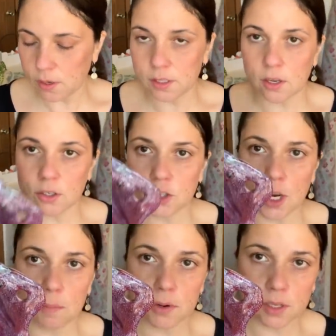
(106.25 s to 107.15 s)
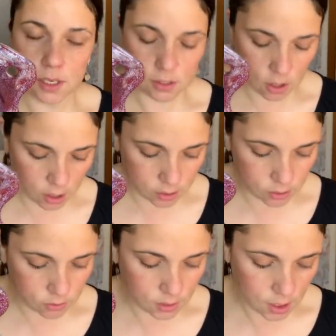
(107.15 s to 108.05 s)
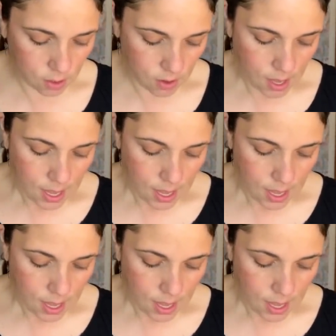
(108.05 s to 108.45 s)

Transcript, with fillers: It's called Chamberlain Art Studio.